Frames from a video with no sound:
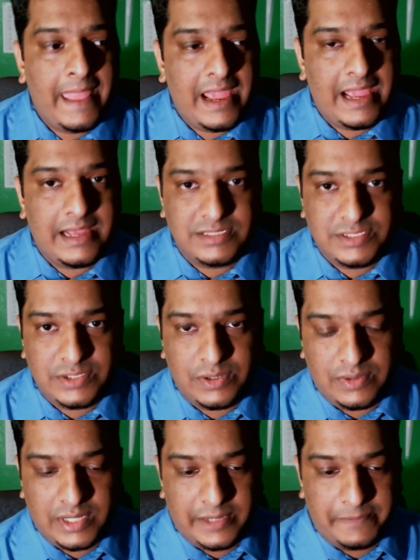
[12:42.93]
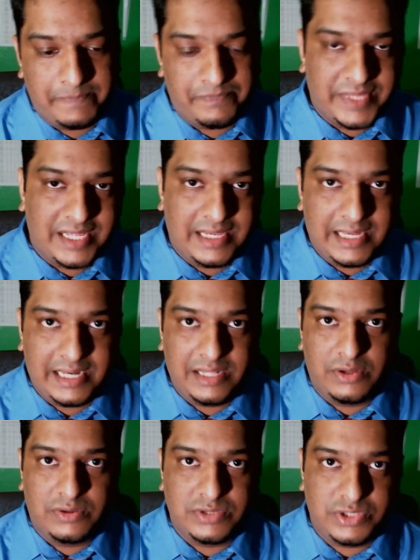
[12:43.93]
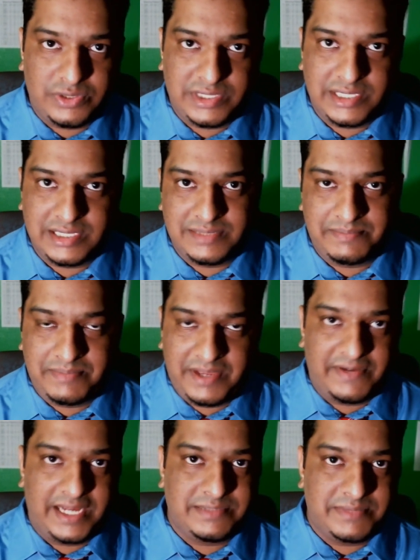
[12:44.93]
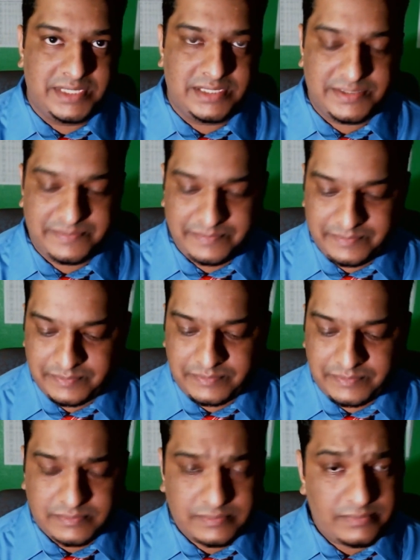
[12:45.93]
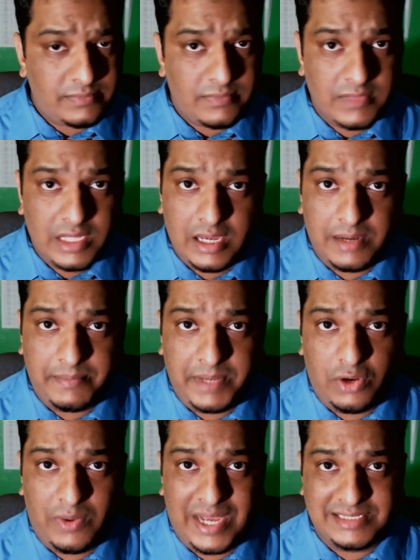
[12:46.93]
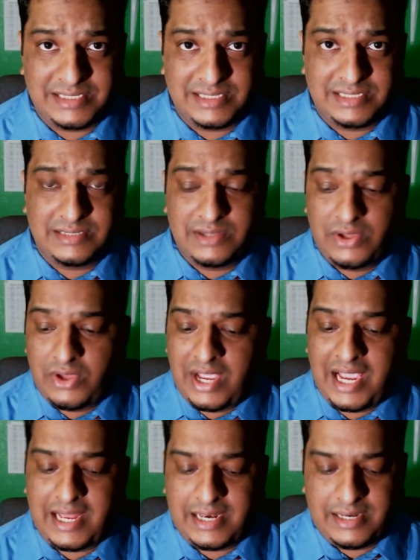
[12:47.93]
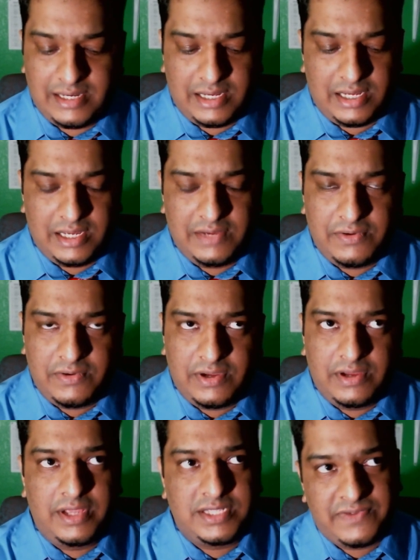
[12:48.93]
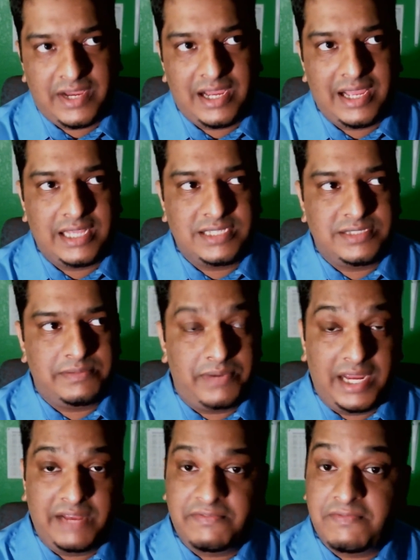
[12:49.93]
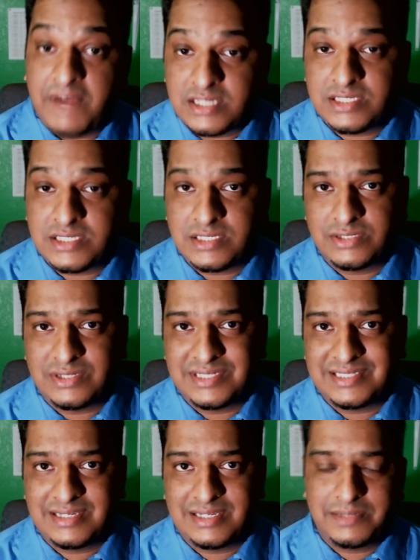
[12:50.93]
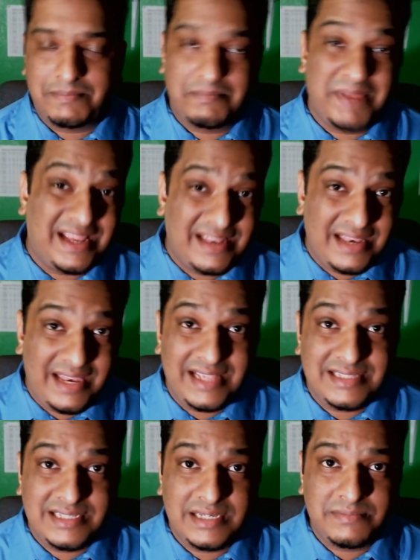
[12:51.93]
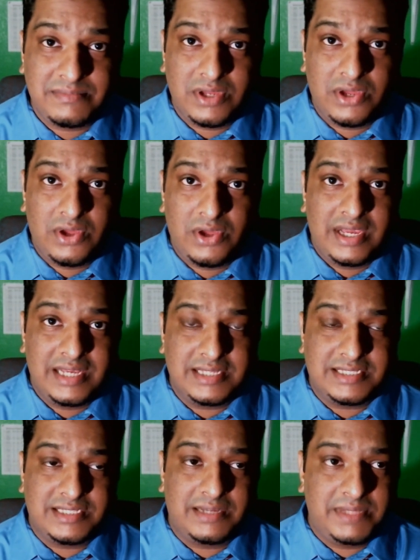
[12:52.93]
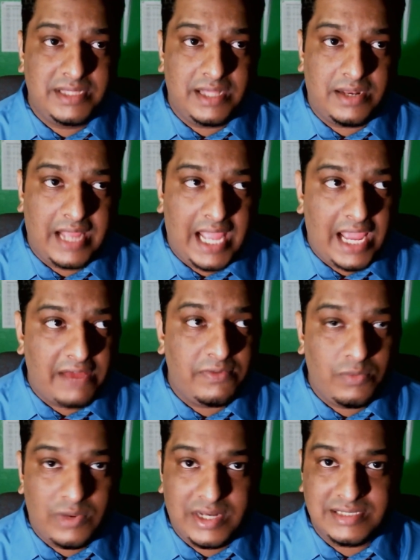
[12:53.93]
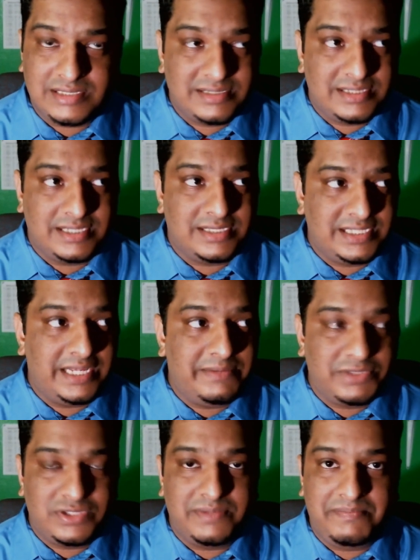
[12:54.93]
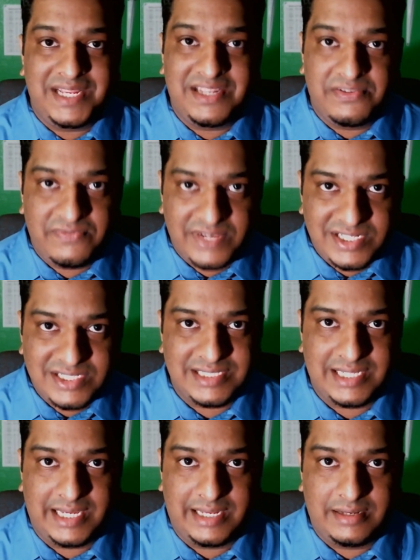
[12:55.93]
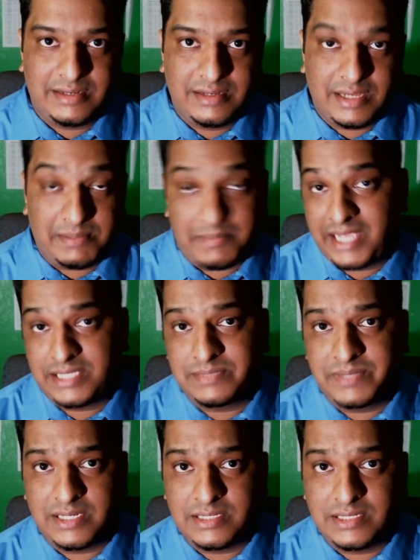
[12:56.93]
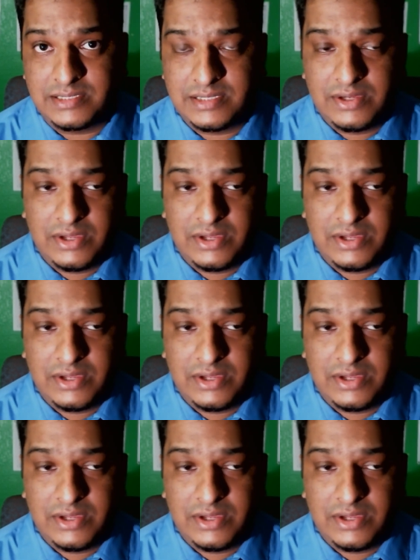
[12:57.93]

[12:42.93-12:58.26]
And so getting those nutrients, B vitamins, amino acids, and as far as brain function is concerned, magnesium is something that everyone seems to be deficient in my experience.